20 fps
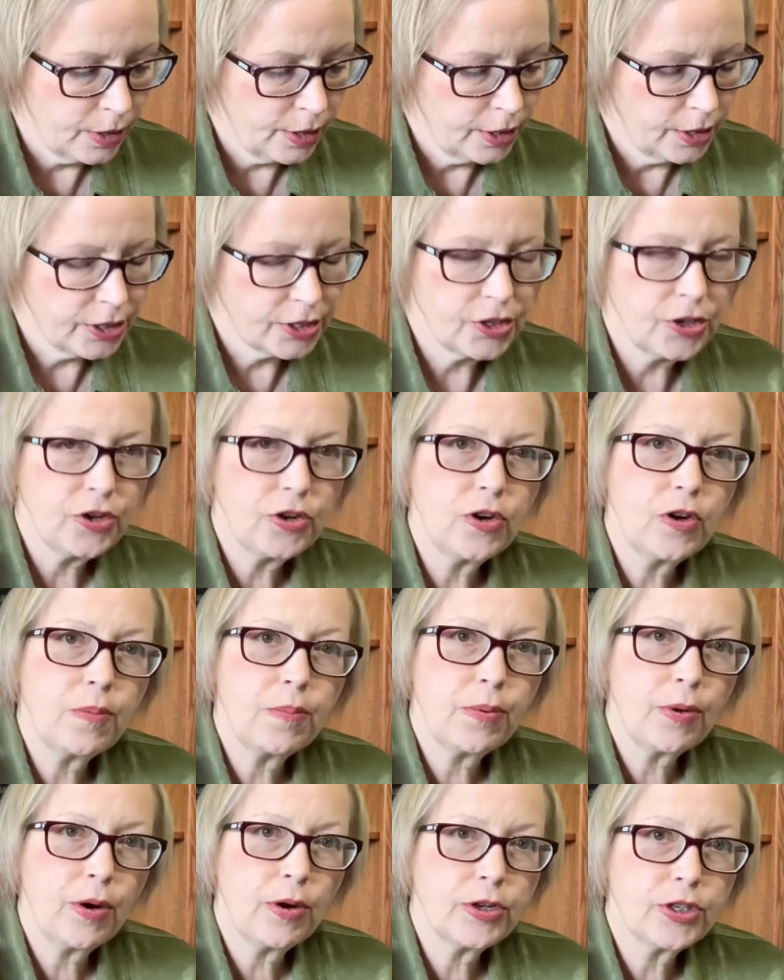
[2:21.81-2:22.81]
So your
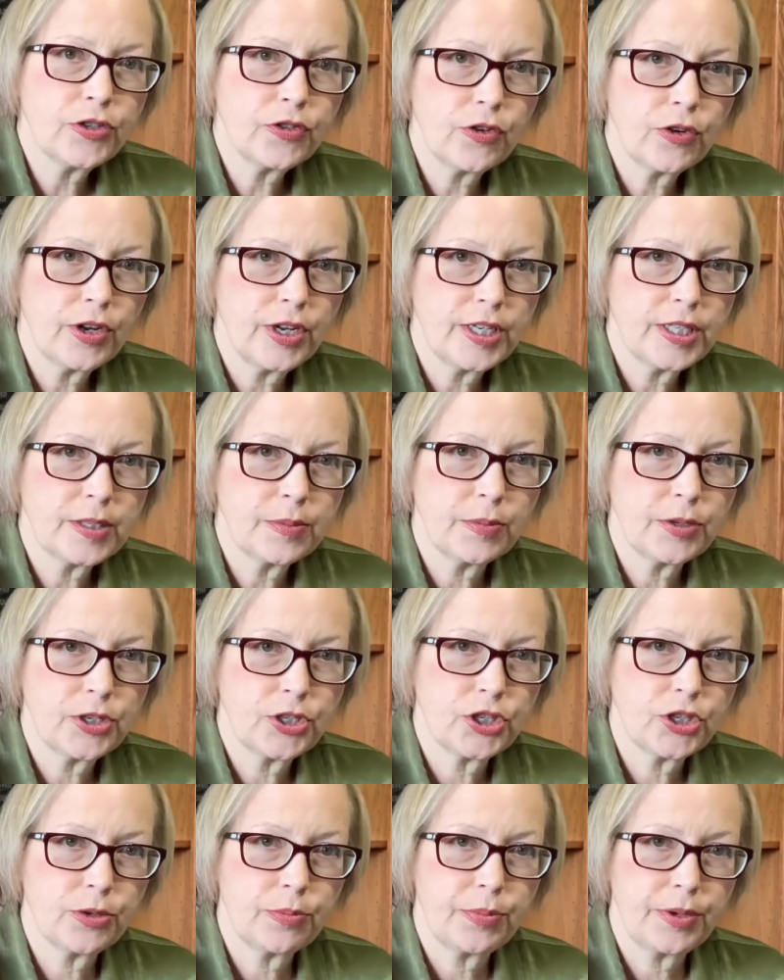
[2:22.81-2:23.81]
approach for easement
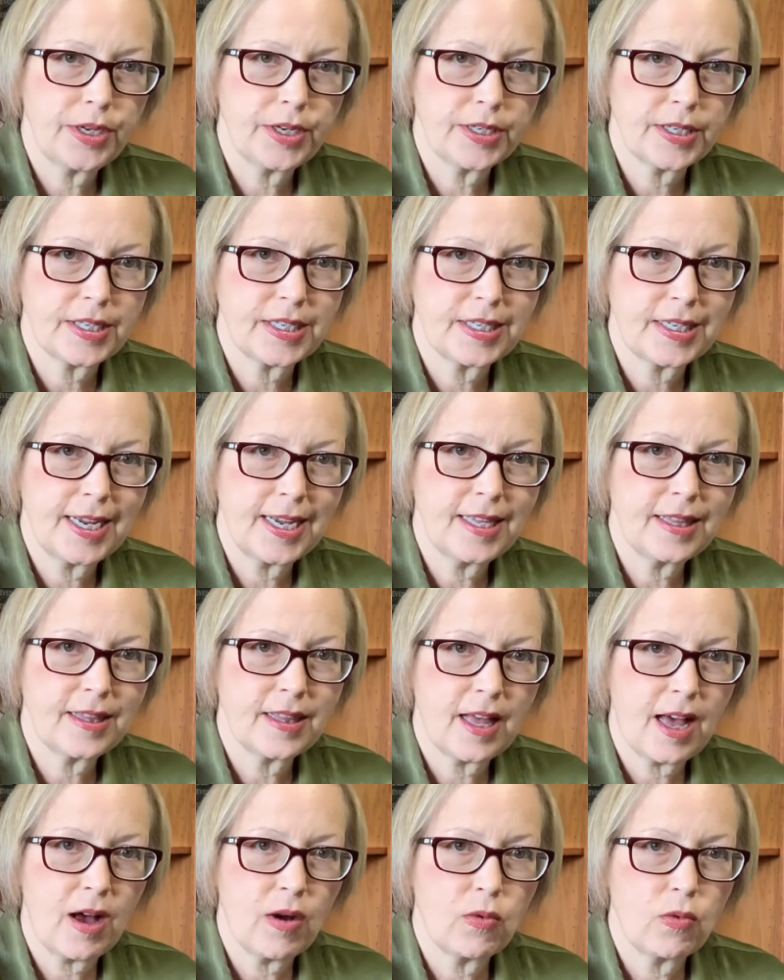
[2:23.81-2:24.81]
should be to state
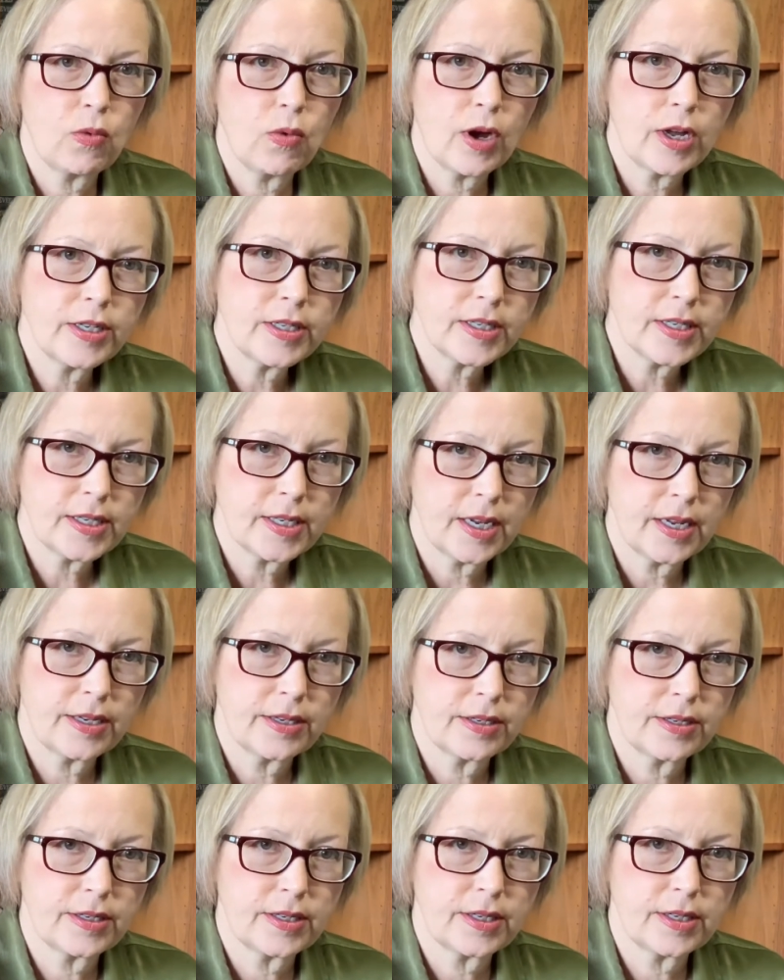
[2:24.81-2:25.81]
that one
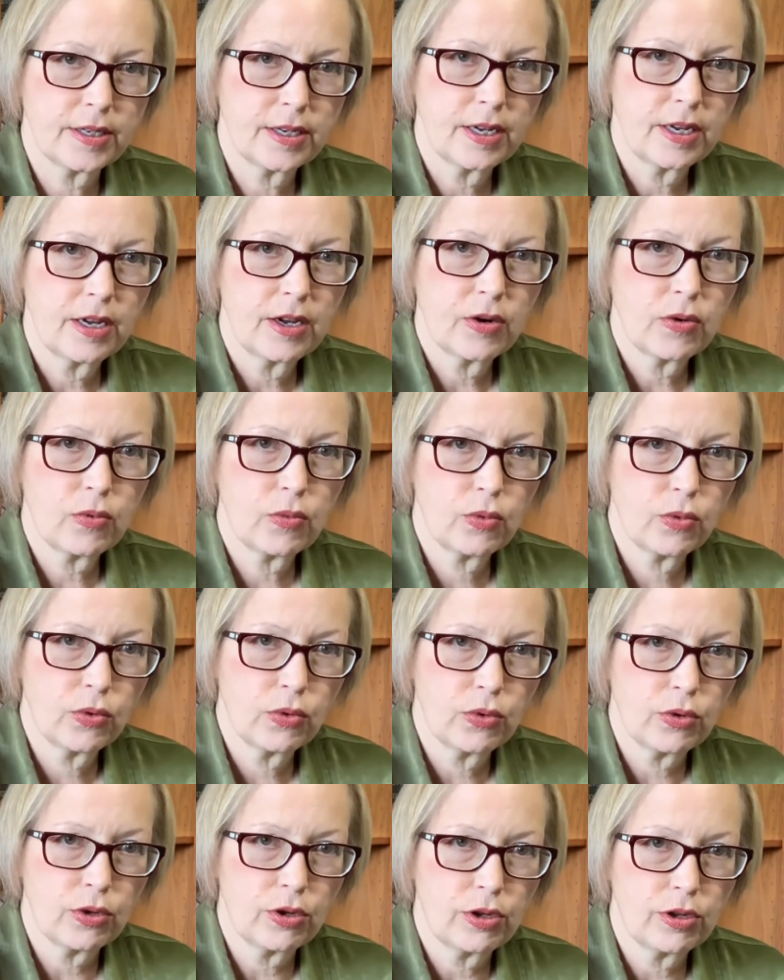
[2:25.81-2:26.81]
sentence
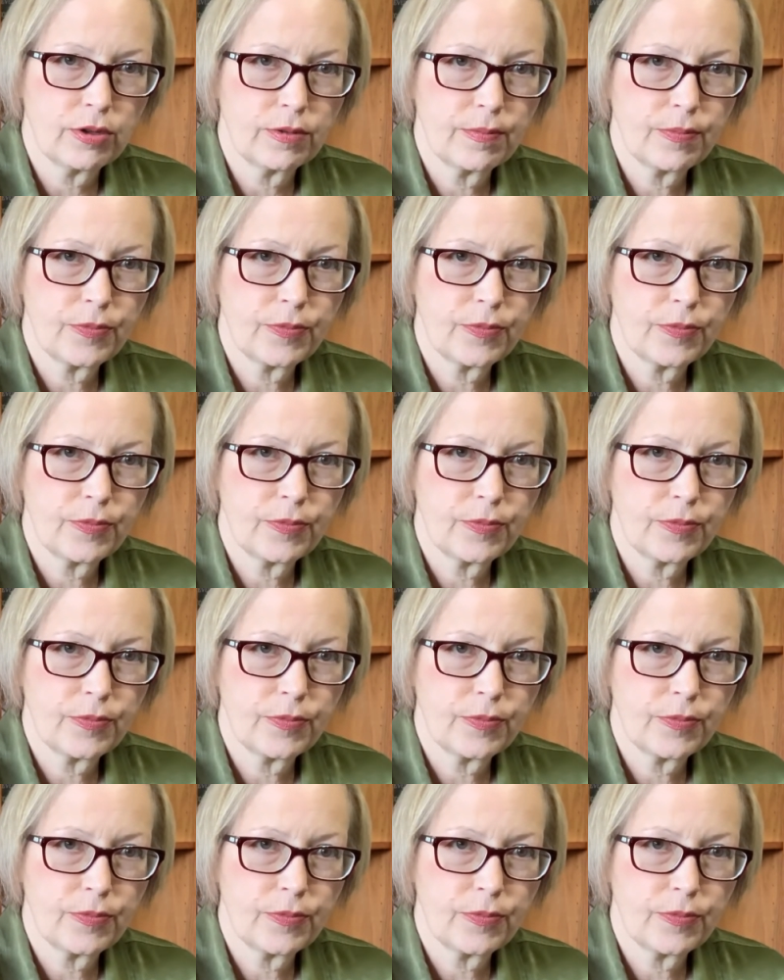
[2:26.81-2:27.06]
rule,